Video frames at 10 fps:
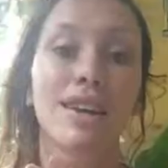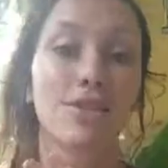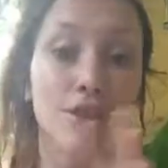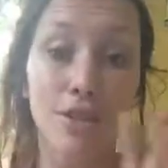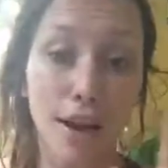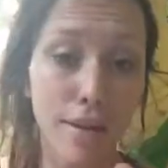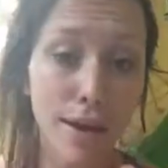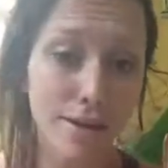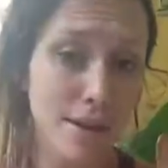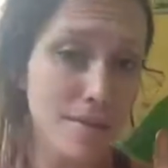just talk
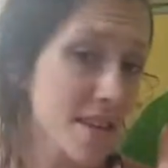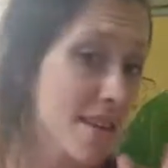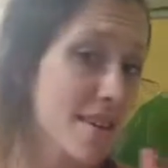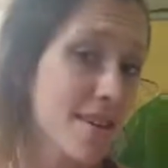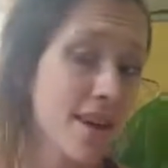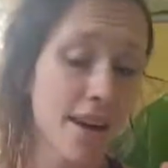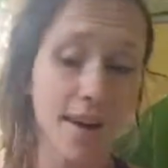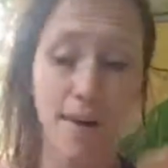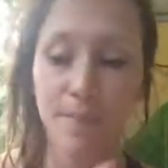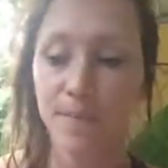about something
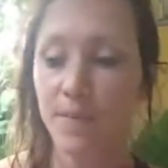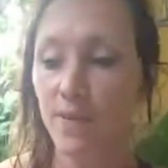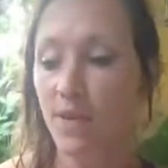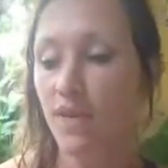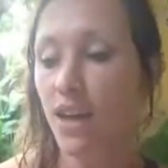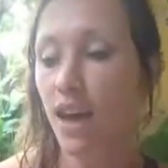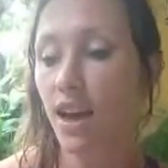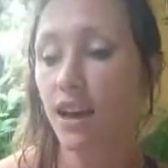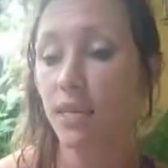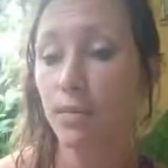
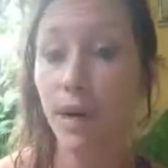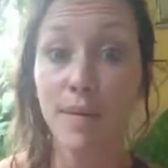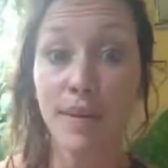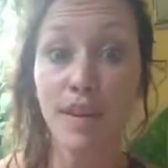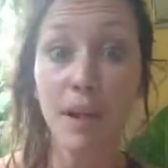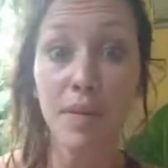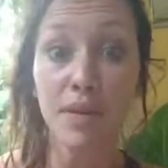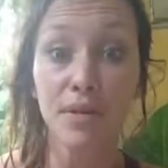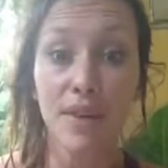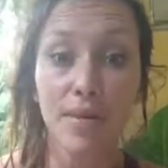that maybe could help
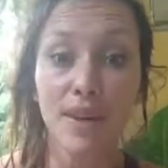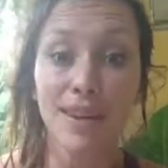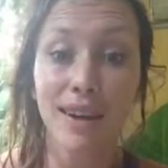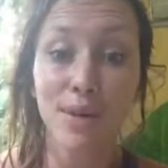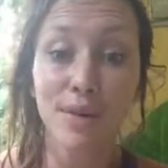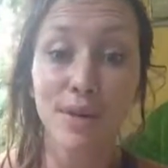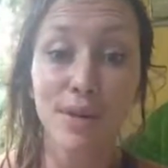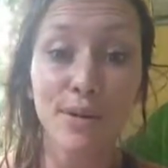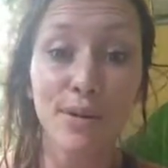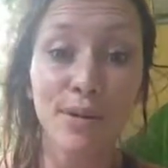you. Maybe could help
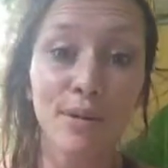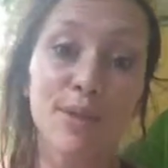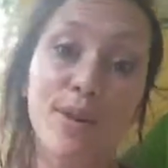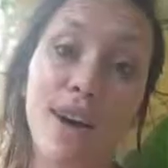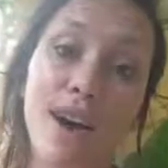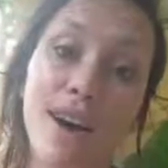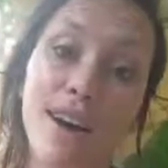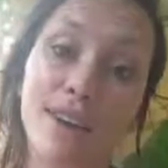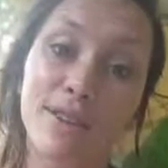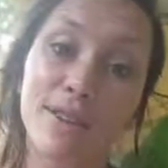you
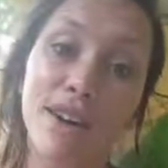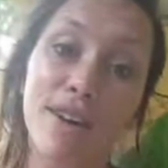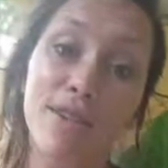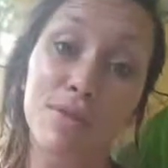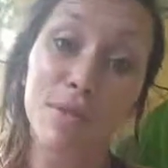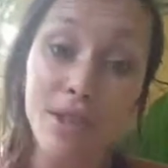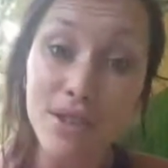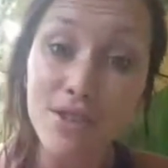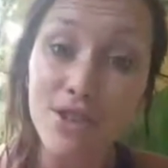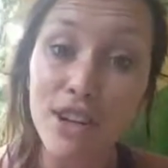on your health and
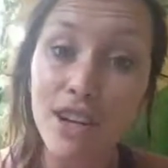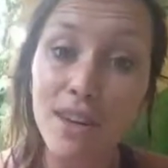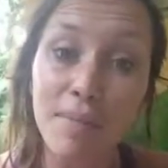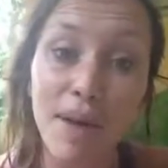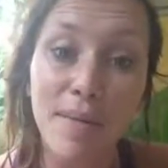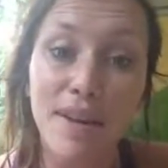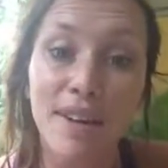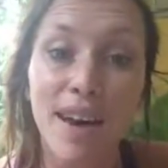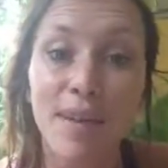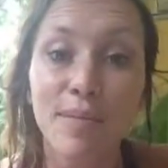wellness journey. Maybe could
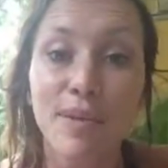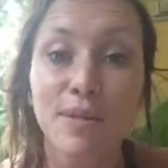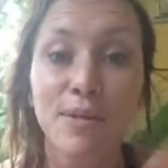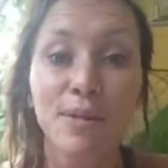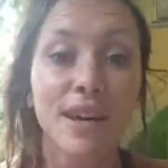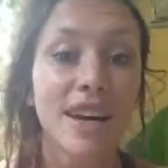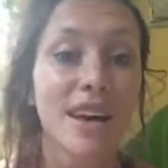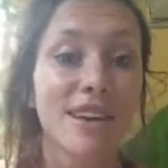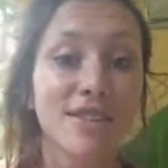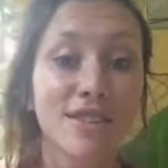help you
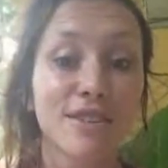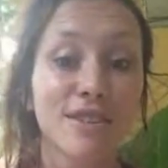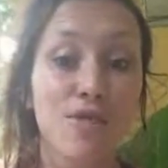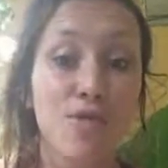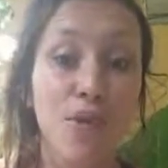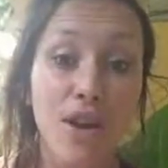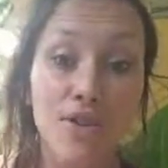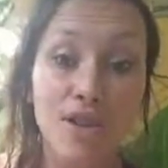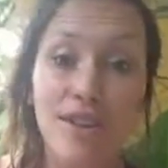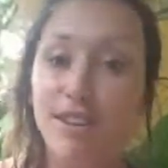in a certain
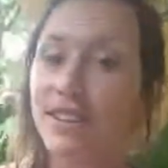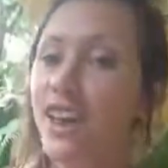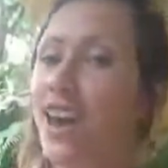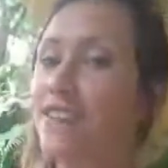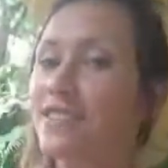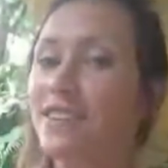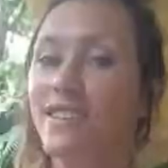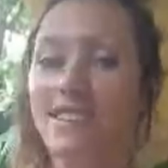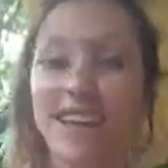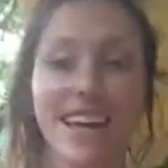situation in your life.
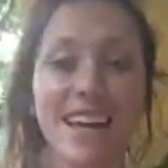So